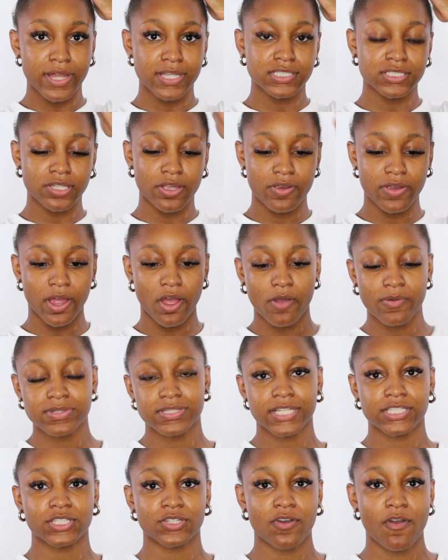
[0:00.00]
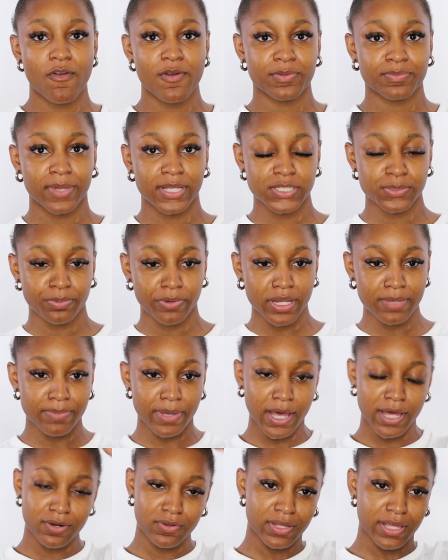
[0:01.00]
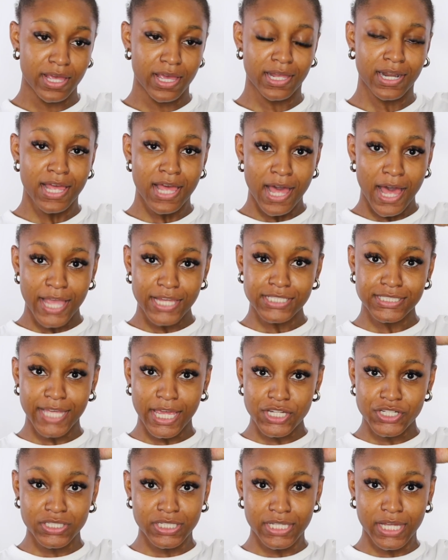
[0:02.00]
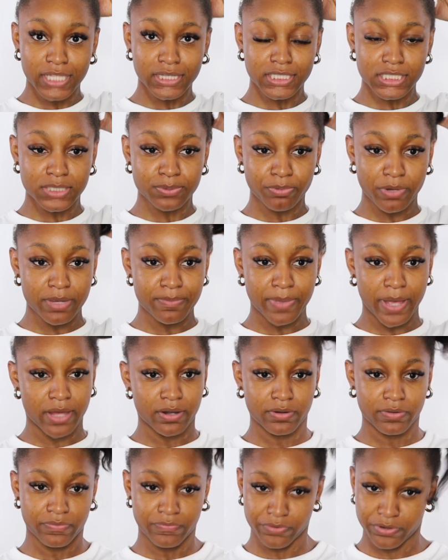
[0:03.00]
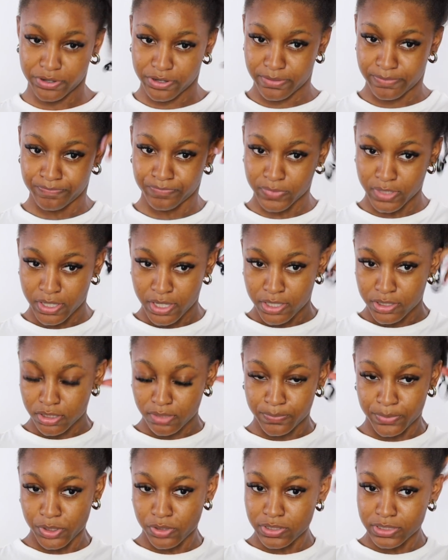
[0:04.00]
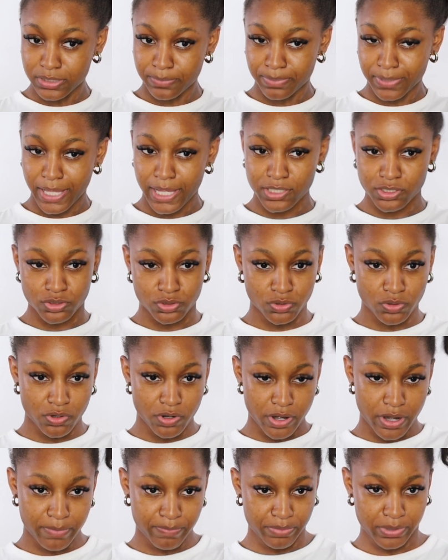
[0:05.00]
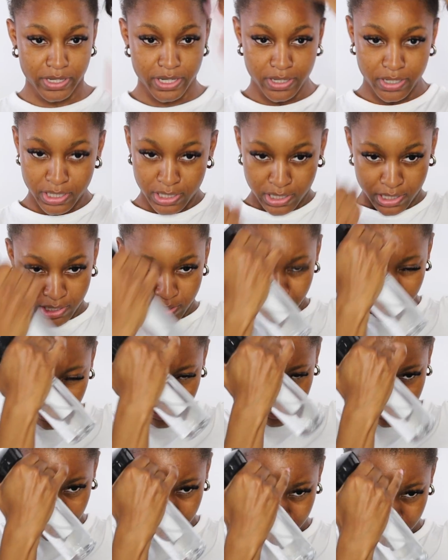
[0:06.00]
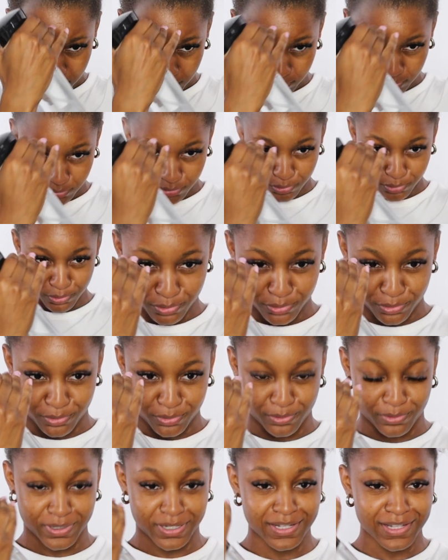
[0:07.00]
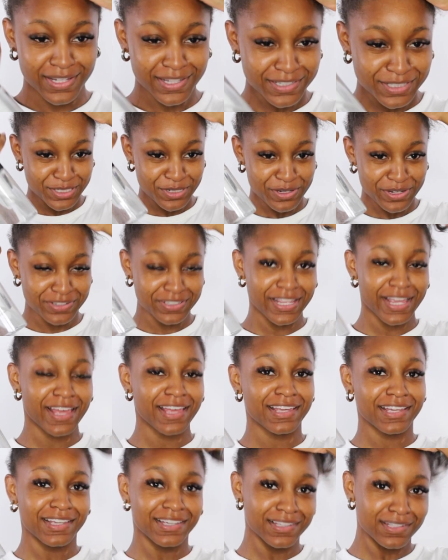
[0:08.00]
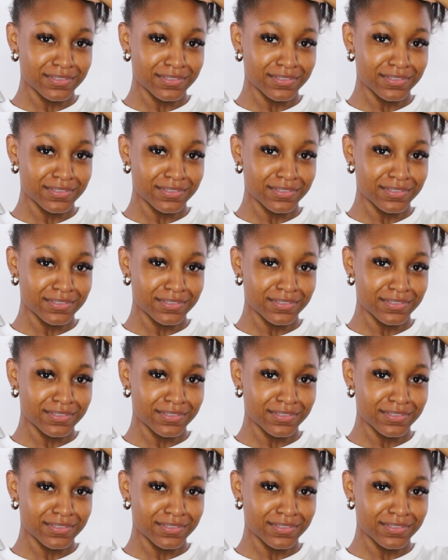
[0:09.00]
I start, I always like to go on with my spray bottle, and I just actually got this spray bottle from the beauty supply store. But ooh, do you hear that?